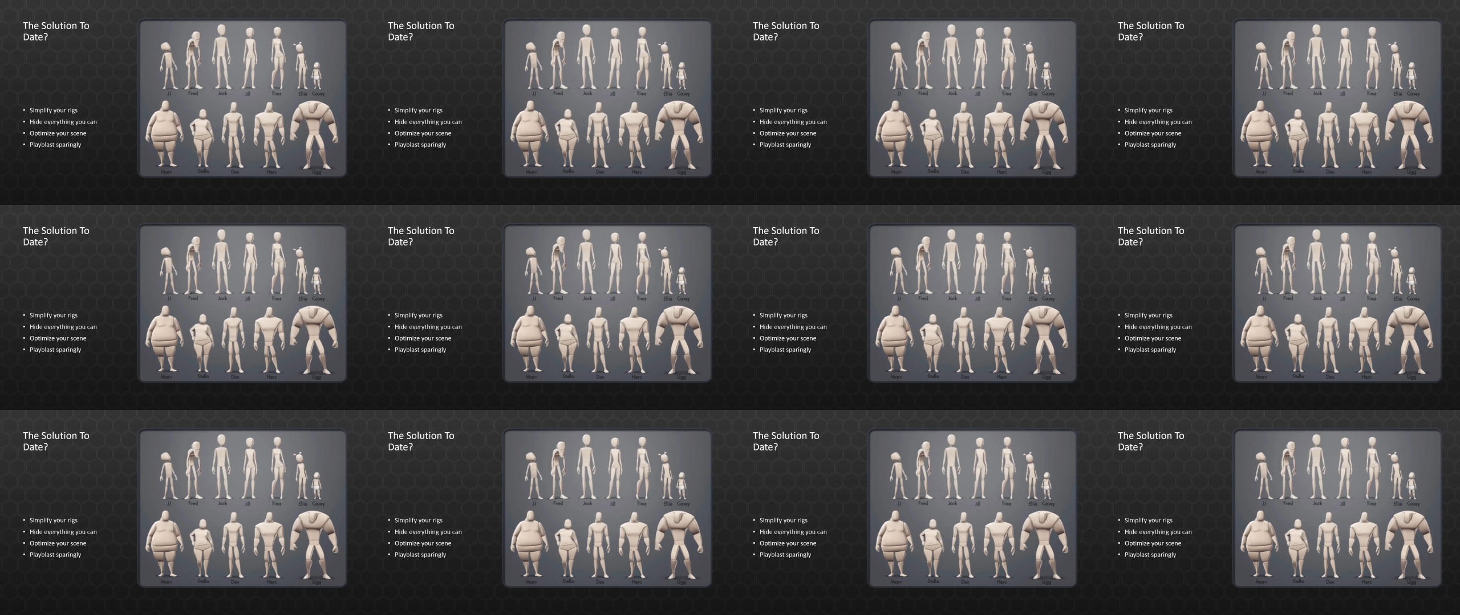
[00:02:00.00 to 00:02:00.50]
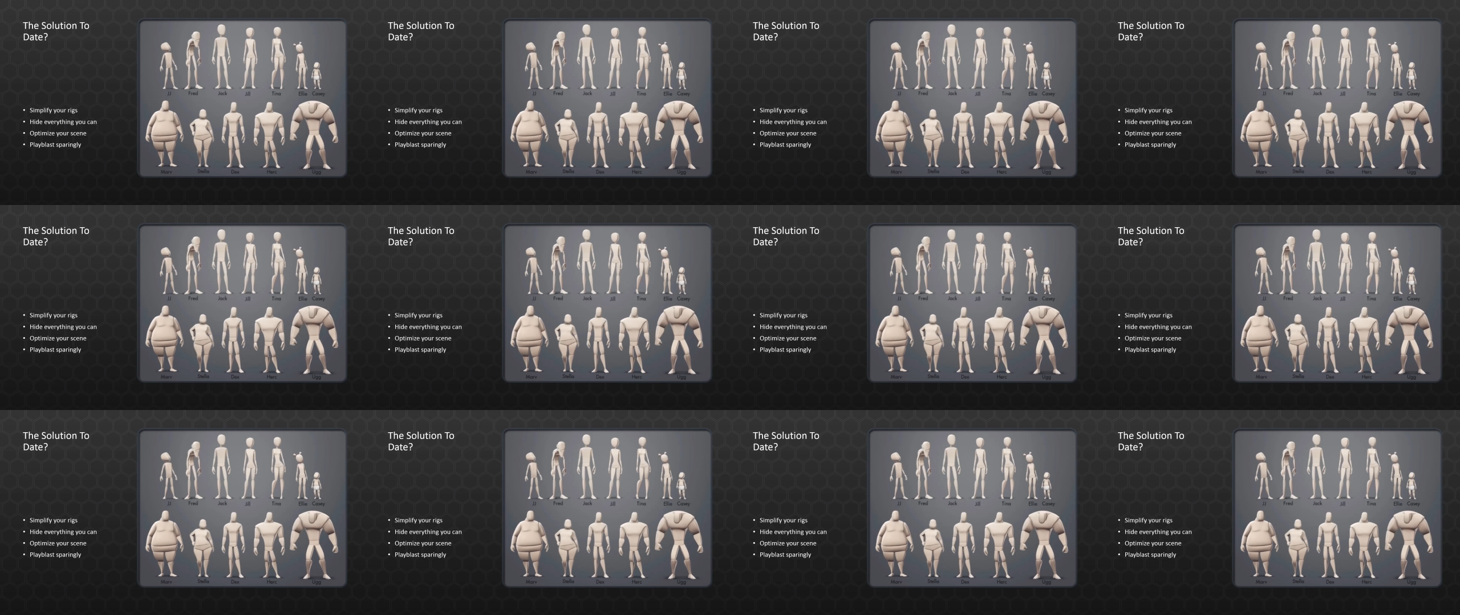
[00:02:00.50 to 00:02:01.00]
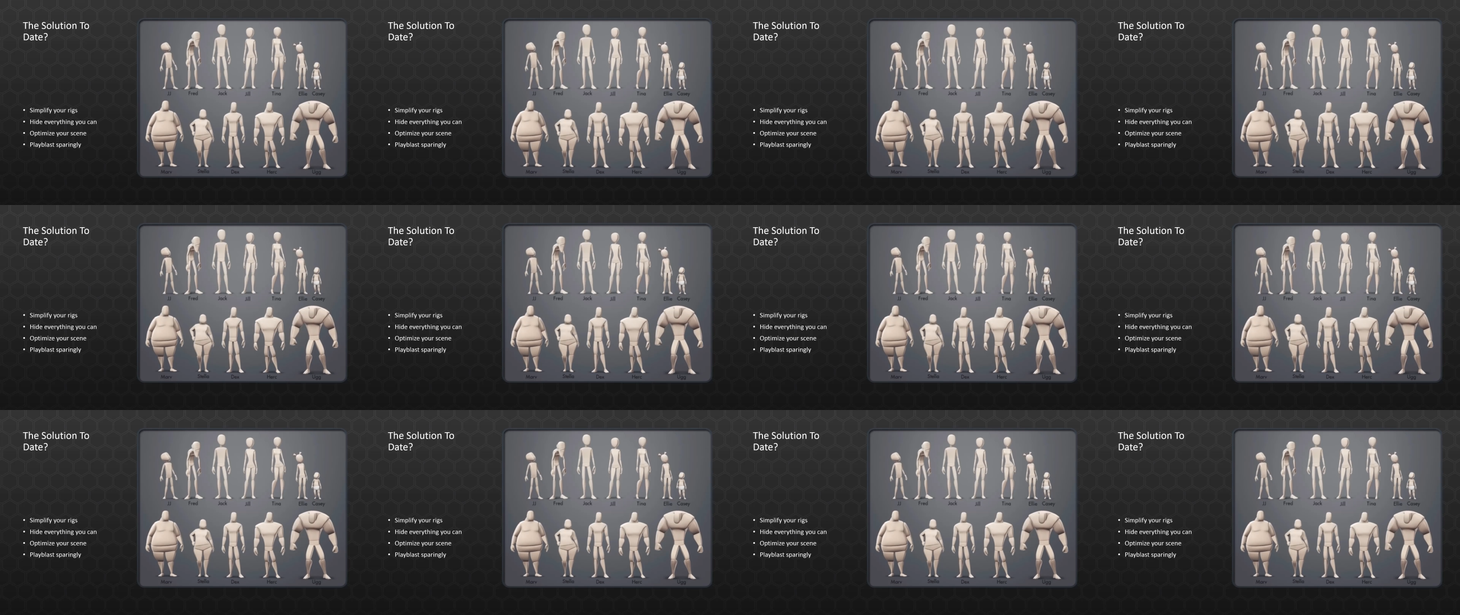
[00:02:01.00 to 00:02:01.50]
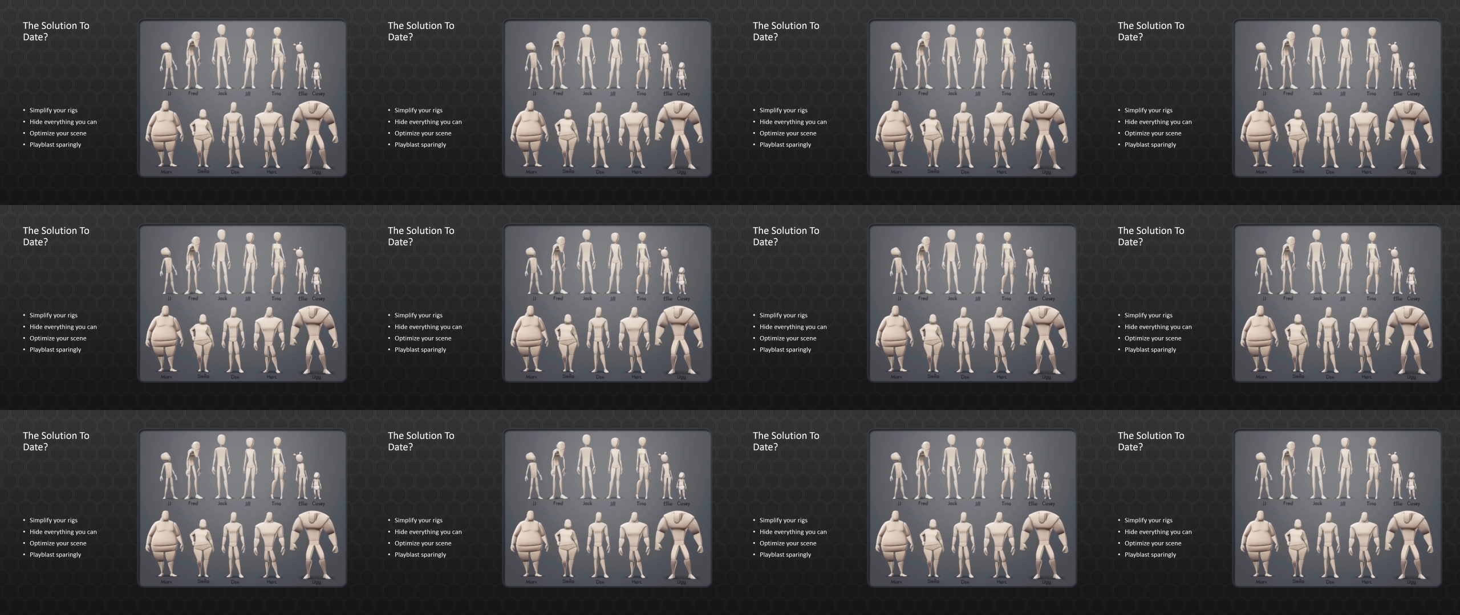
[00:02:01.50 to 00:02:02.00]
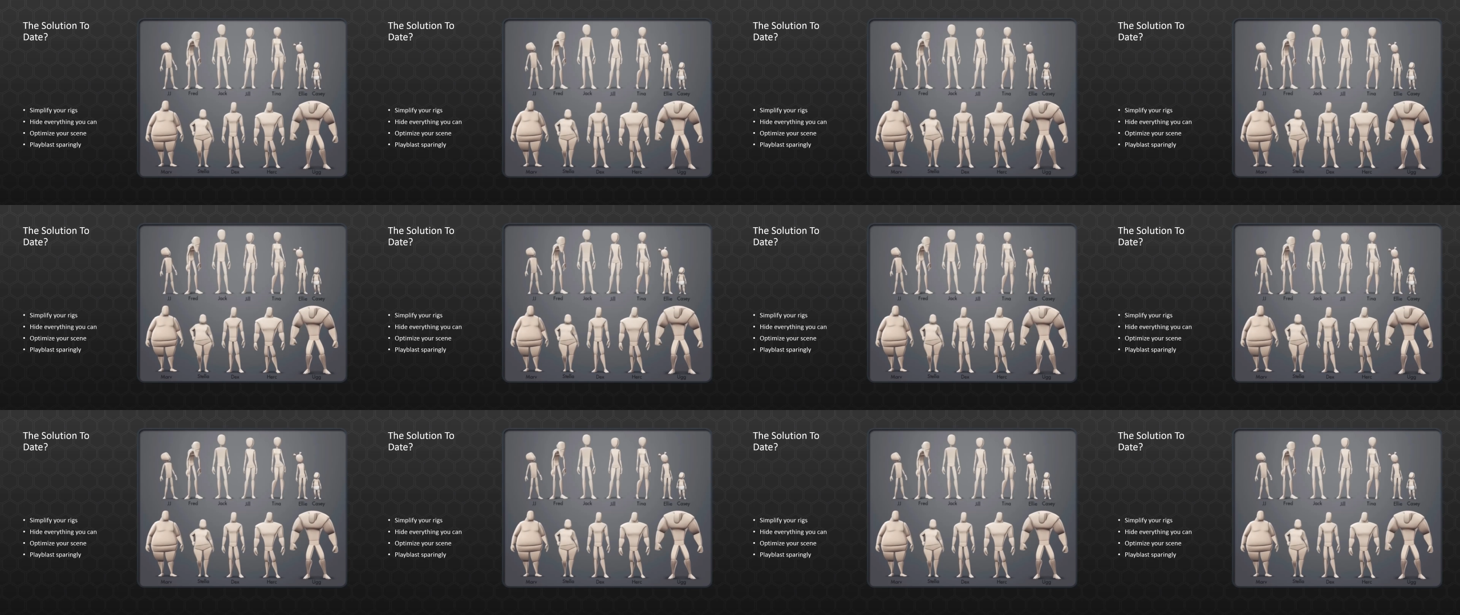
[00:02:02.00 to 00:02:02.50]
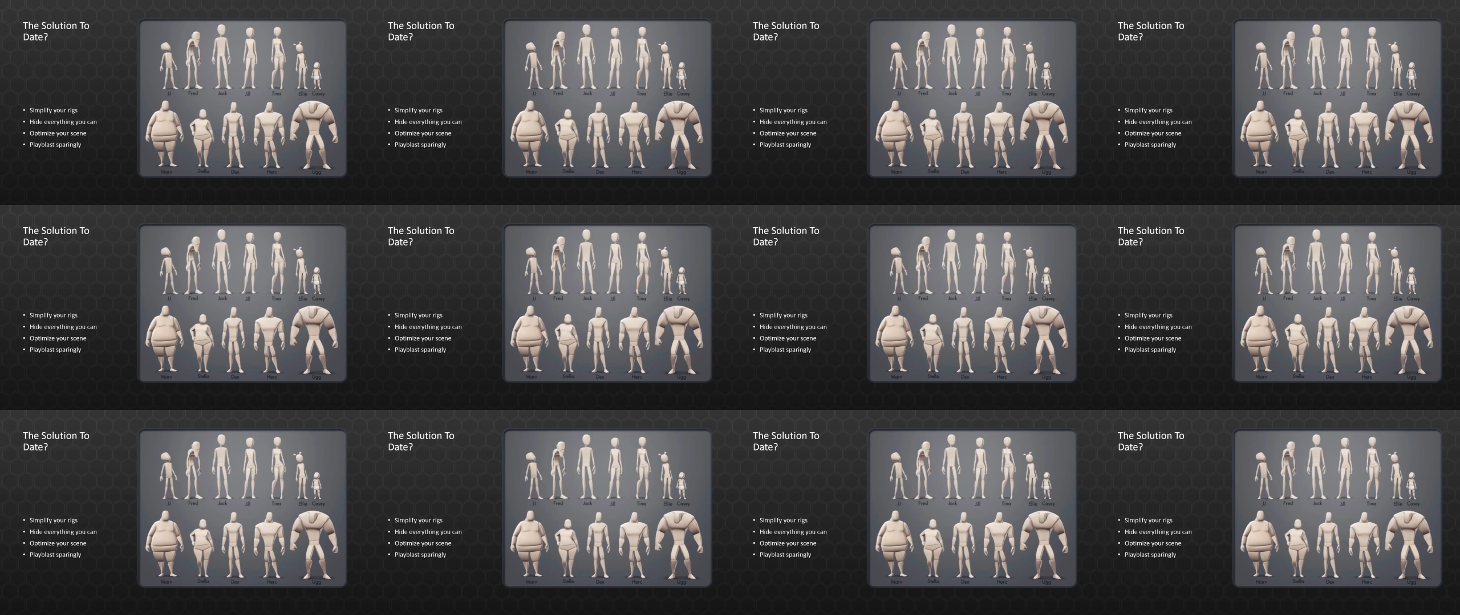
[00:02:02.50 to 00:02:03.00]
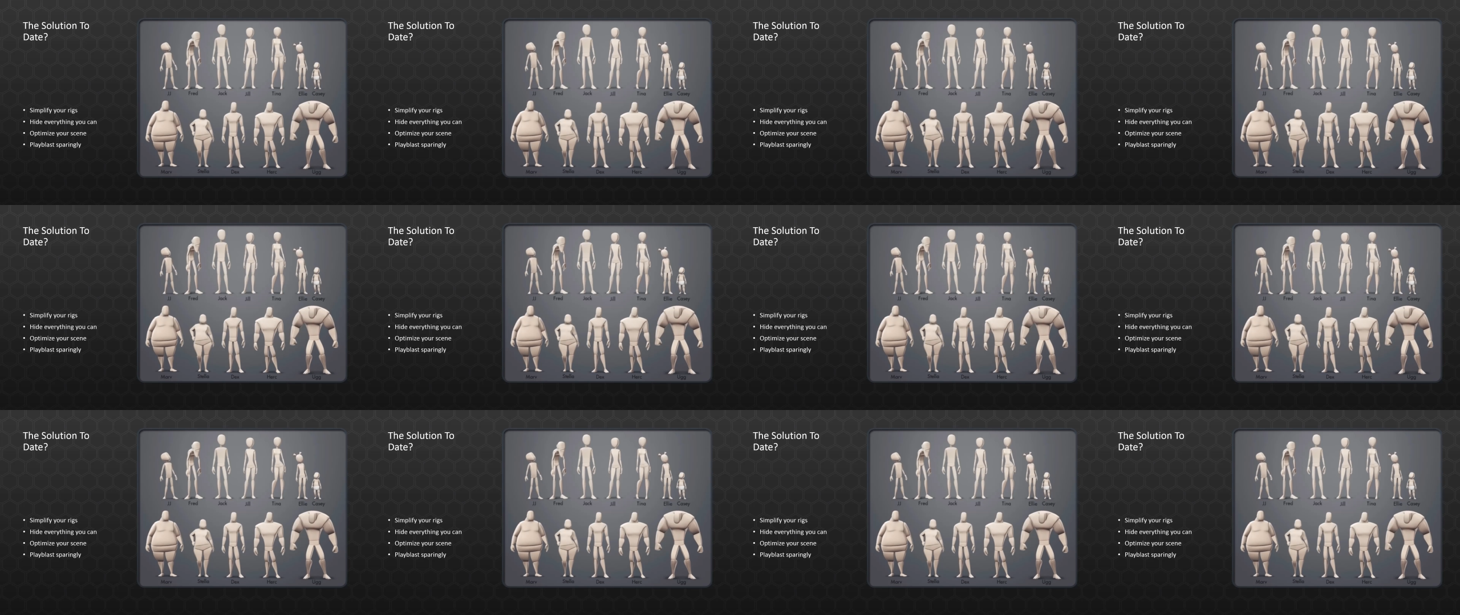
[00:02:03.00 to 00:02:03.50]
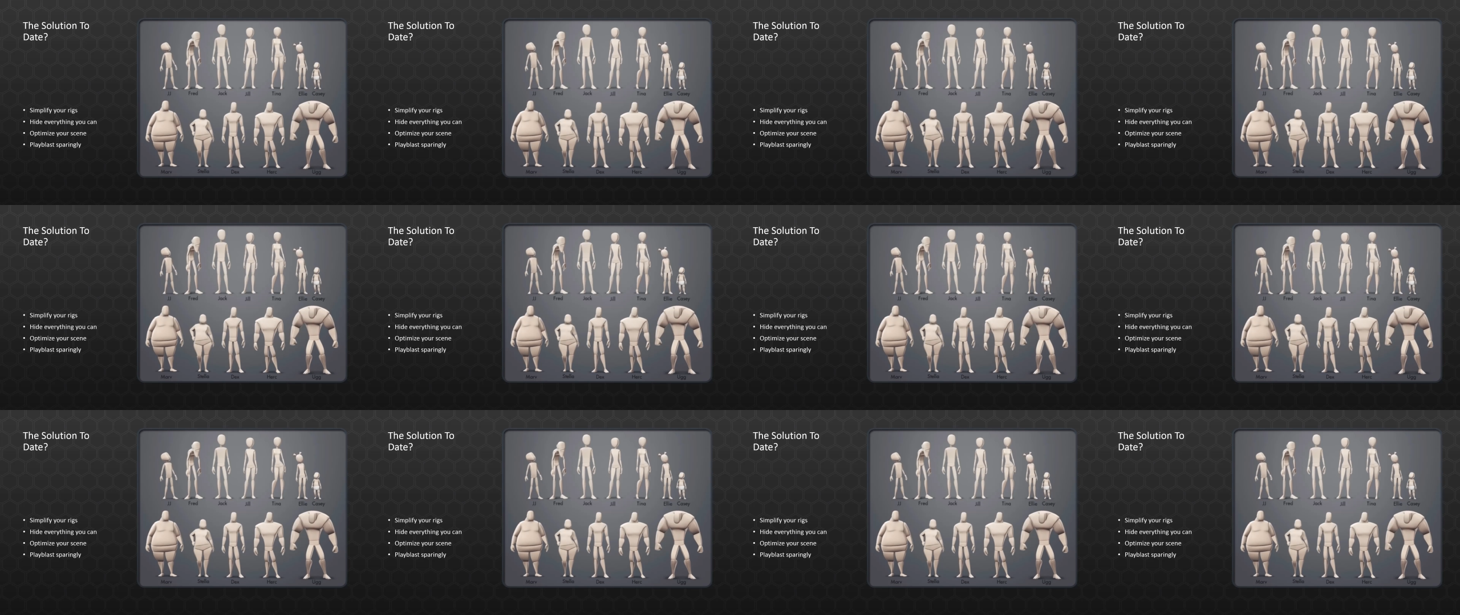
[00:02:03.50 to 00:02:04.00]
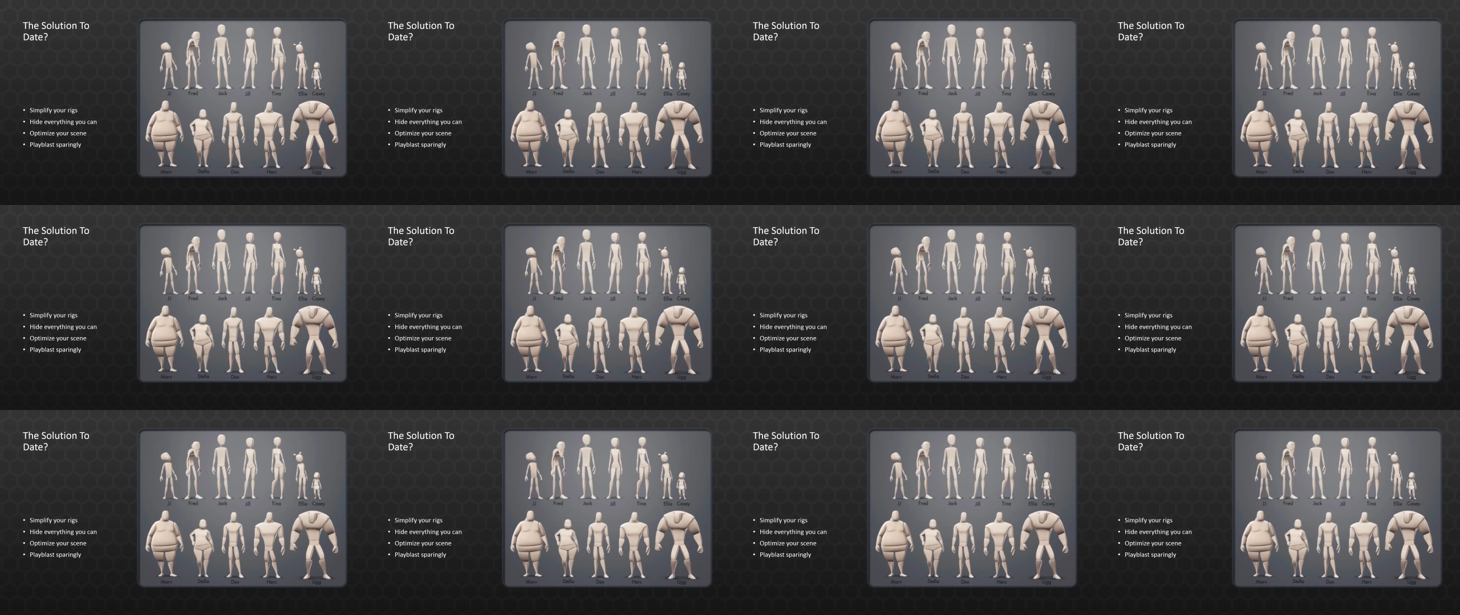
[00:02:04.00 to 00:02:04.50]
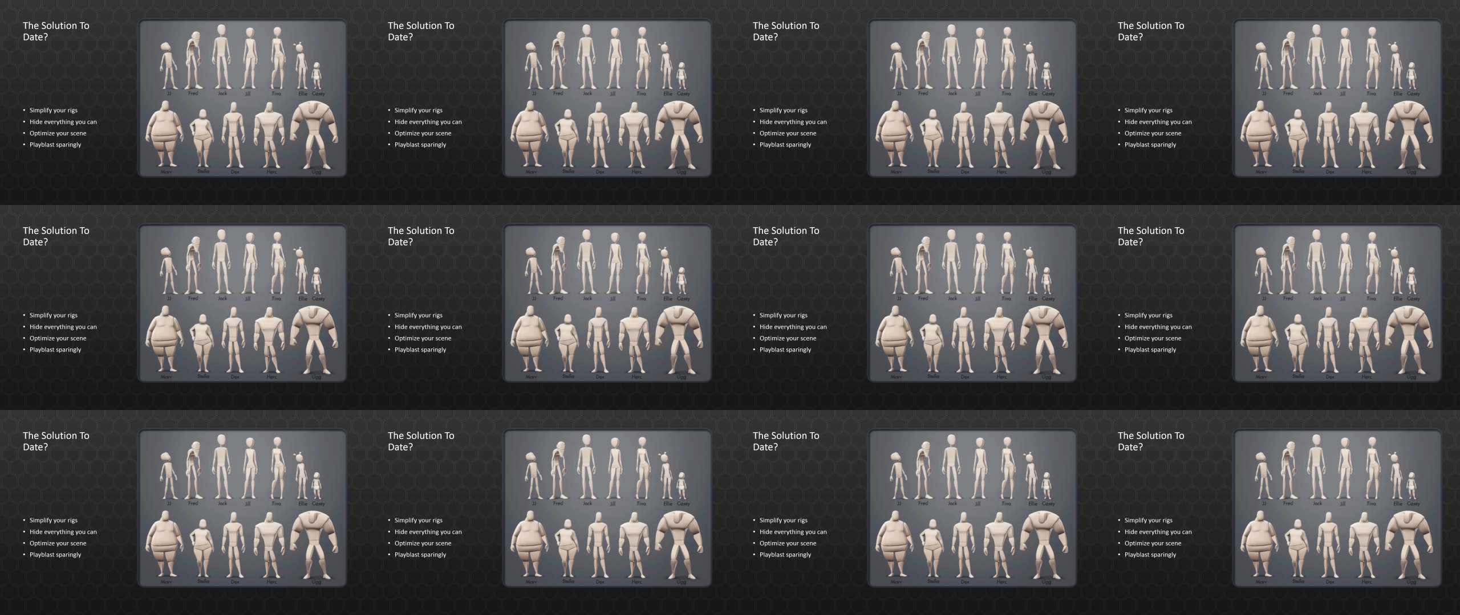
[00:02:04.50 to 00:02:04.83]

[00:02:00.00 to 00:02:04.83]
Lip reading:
[unreadable: no face in view]